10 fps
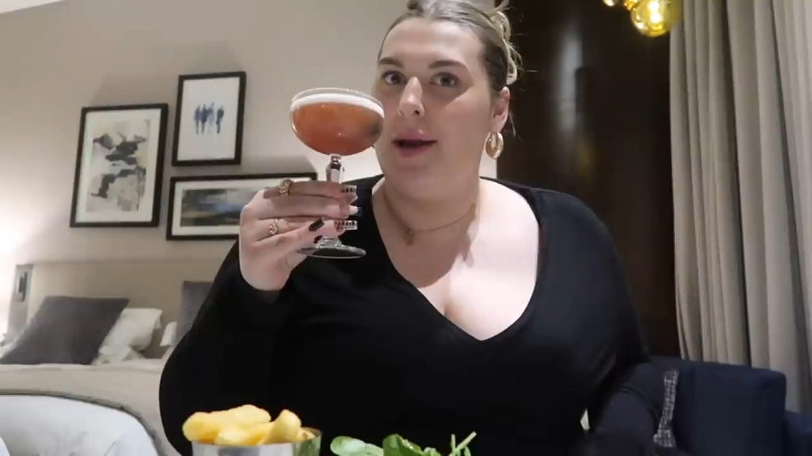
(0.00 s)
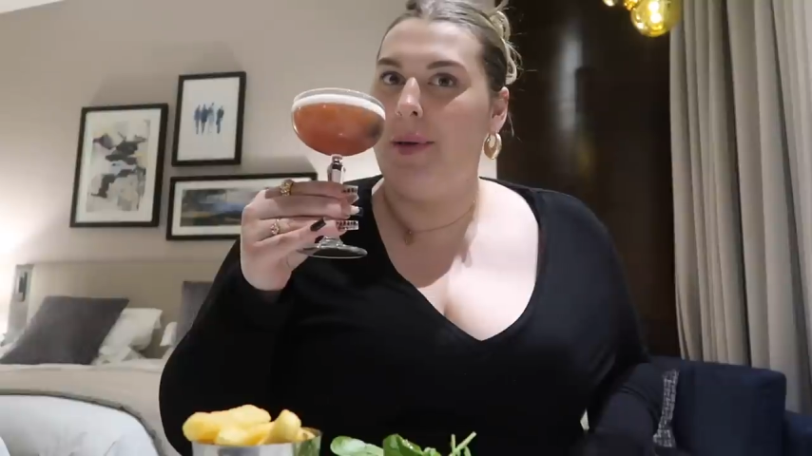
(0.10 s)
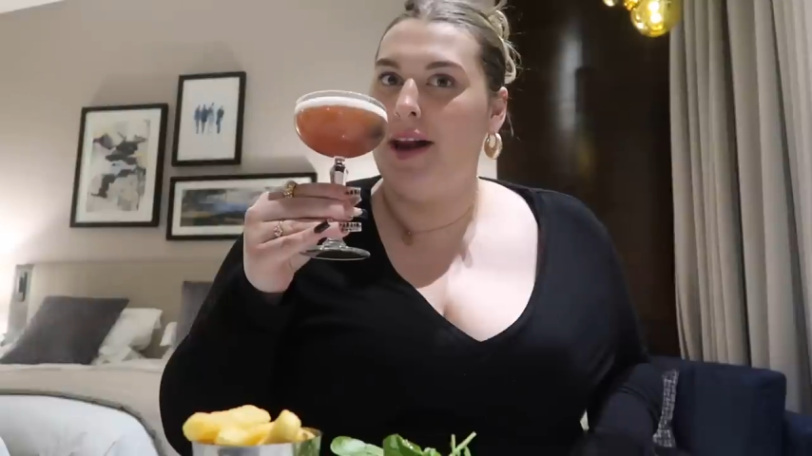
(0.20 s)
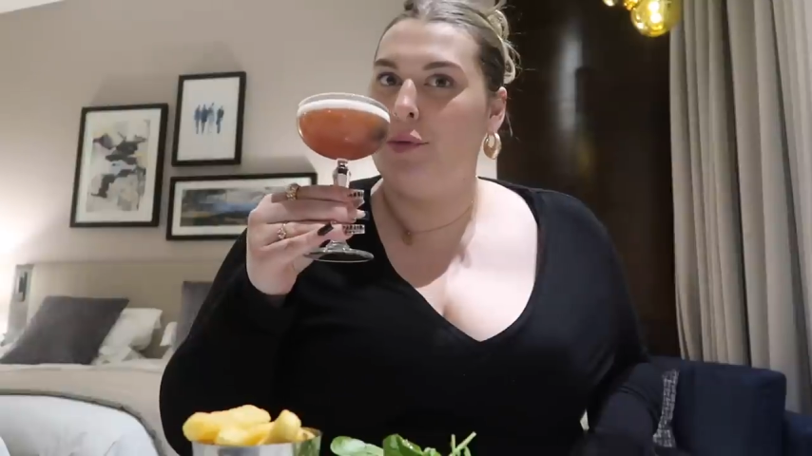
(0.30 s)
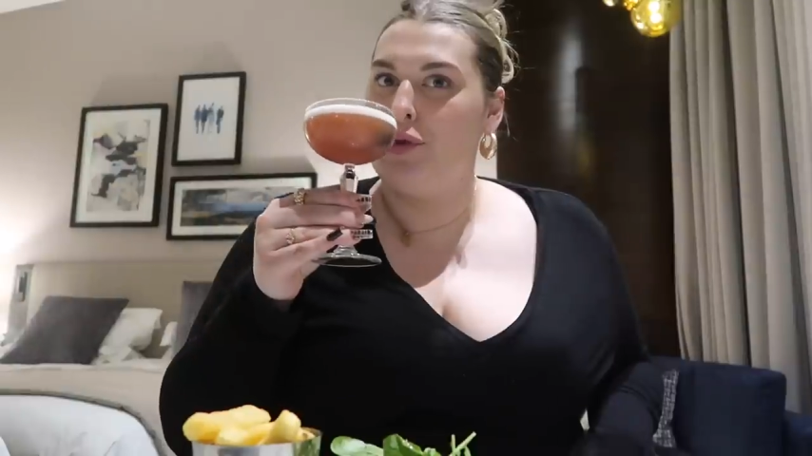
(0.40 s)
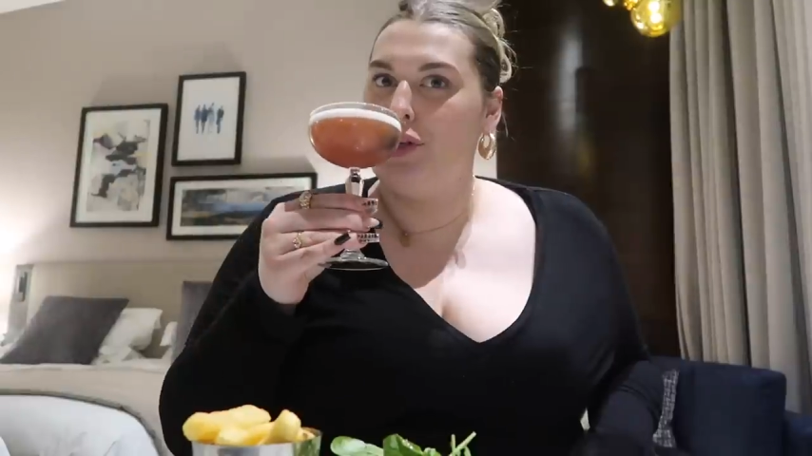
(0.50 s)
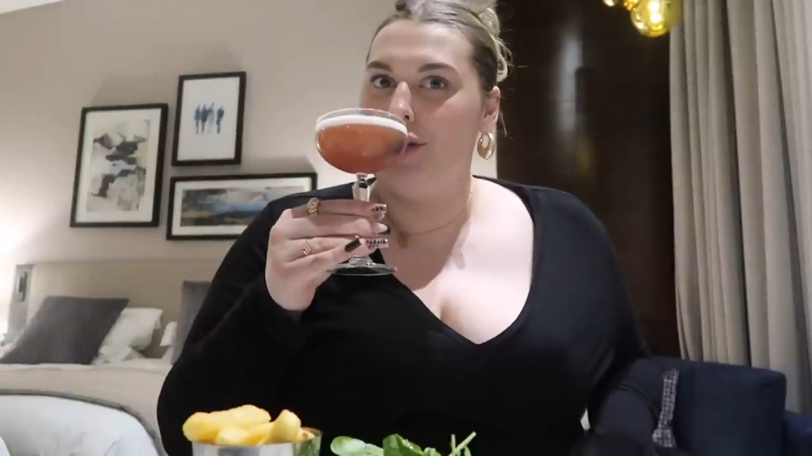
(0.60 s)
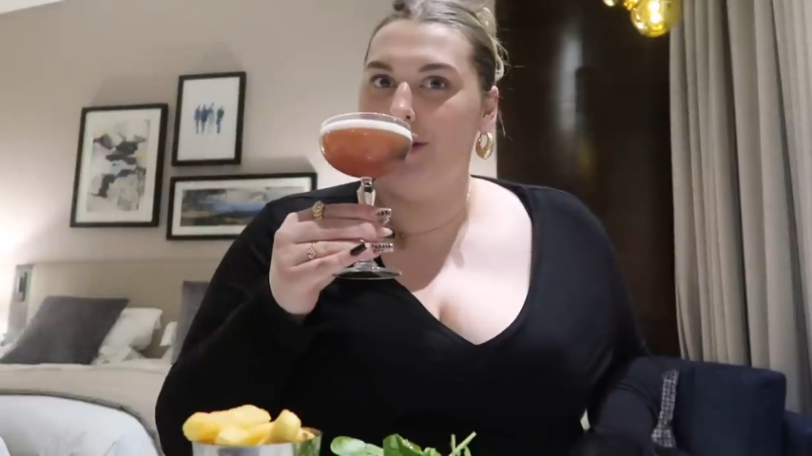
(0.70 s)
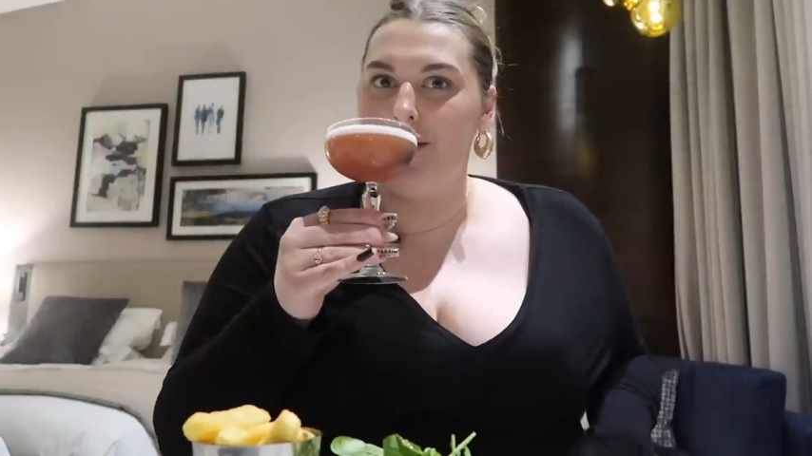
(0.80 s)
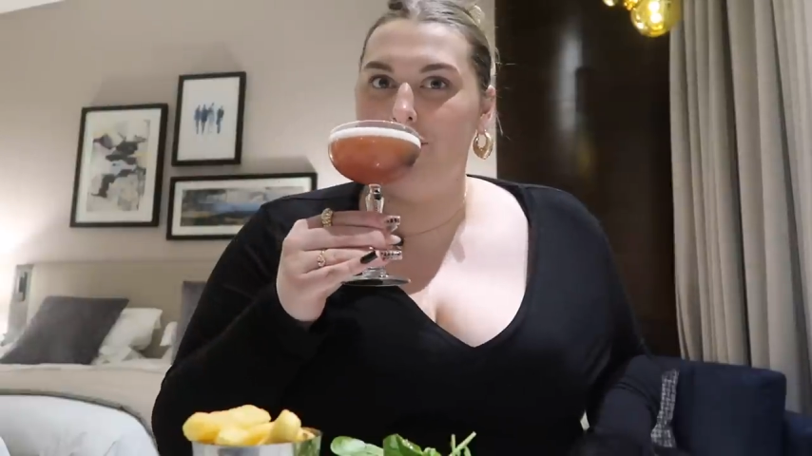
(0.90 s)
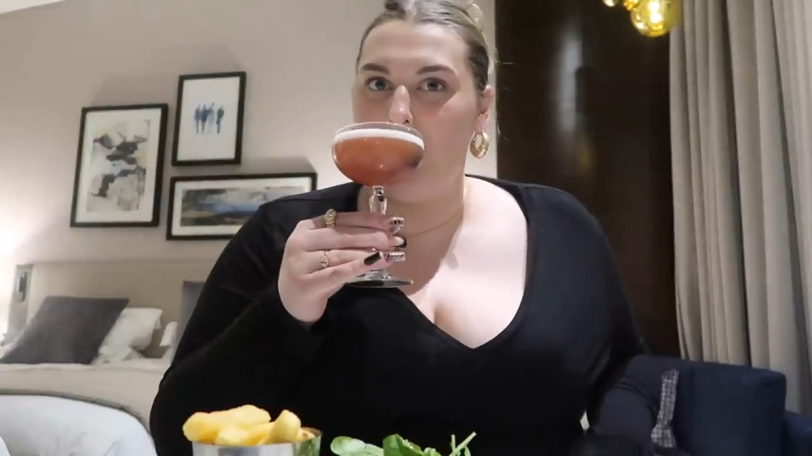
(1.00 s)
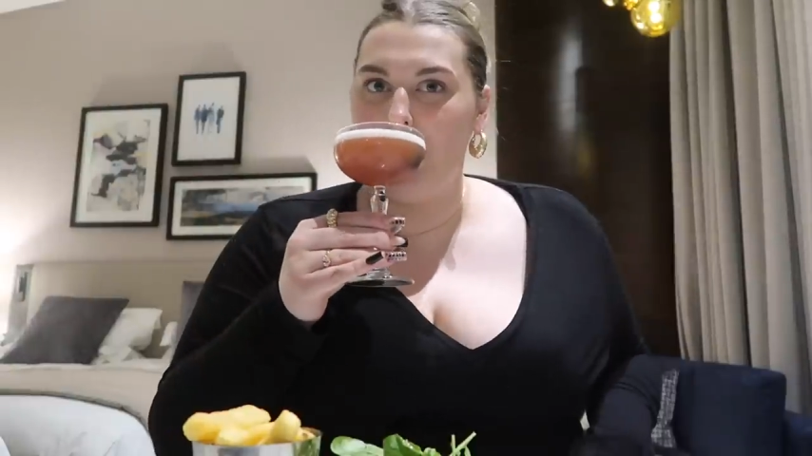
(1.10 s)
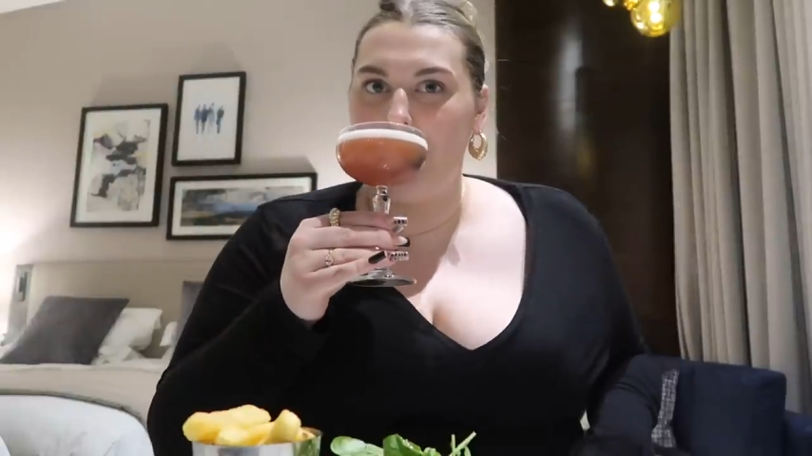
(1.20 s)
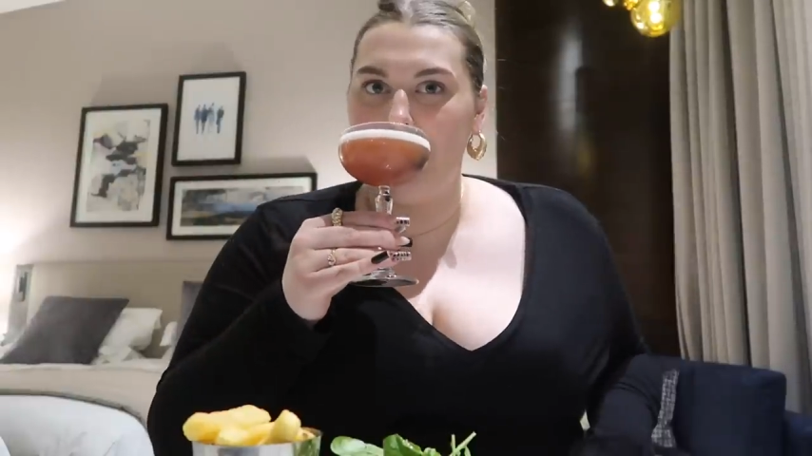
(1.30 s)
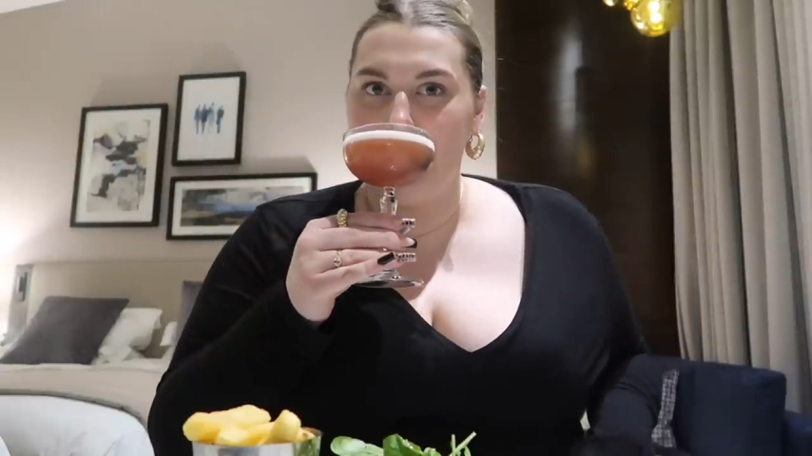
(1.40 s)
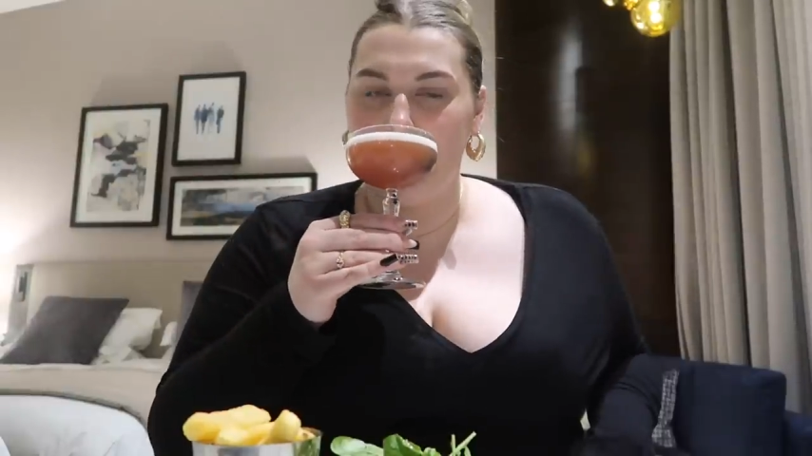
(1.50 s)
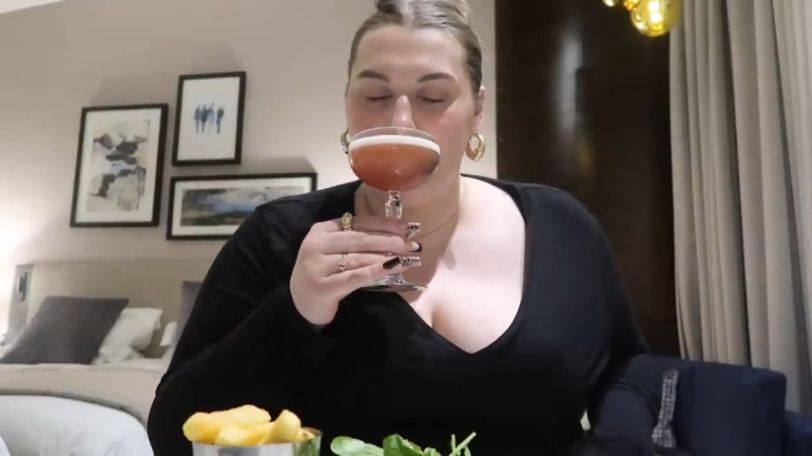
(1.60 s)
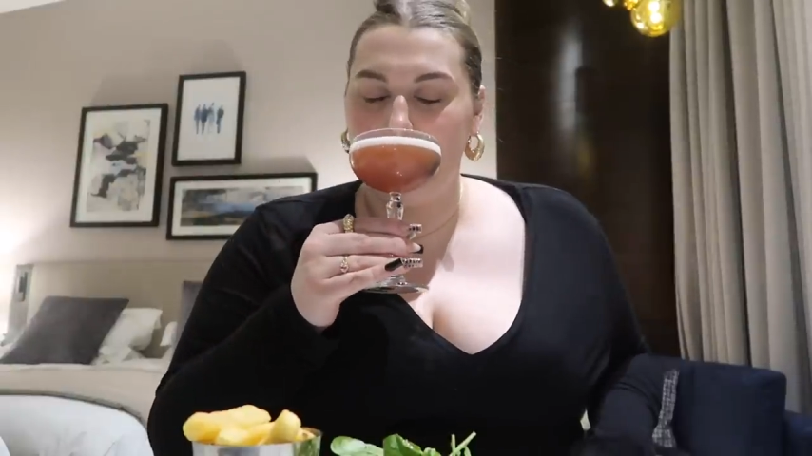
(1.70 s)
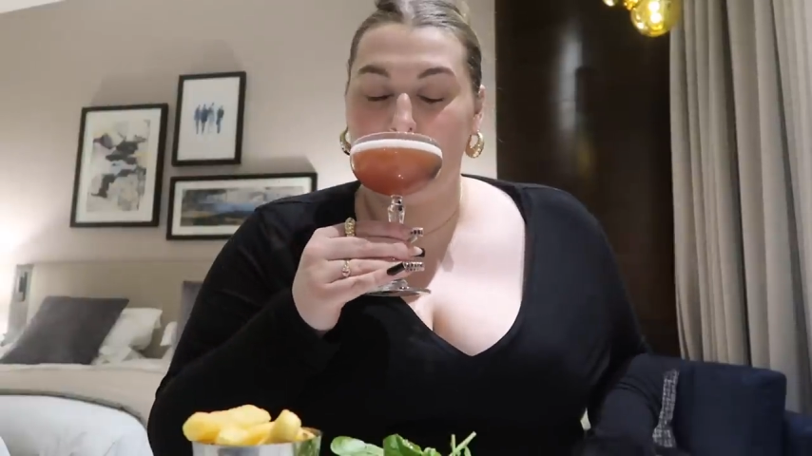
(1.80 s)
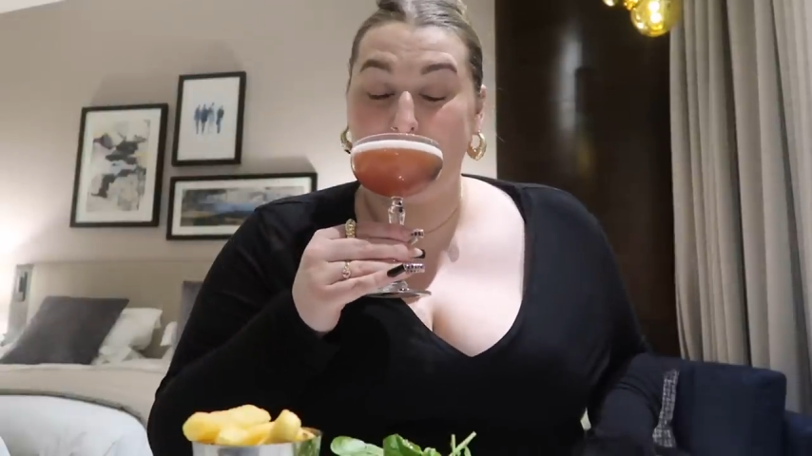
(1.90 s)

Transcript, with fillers: and pineapple juice and vodka and